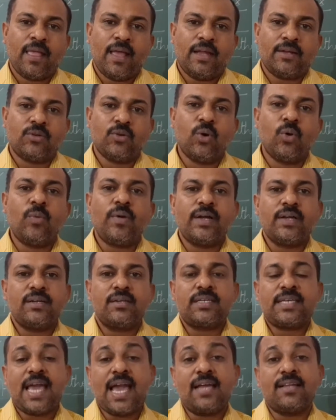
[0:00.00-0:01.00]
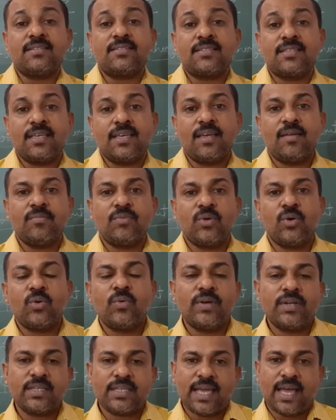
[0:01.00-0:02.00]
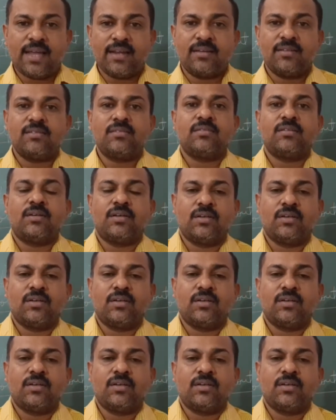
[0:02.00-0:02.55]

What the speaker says: No one can see him, no one can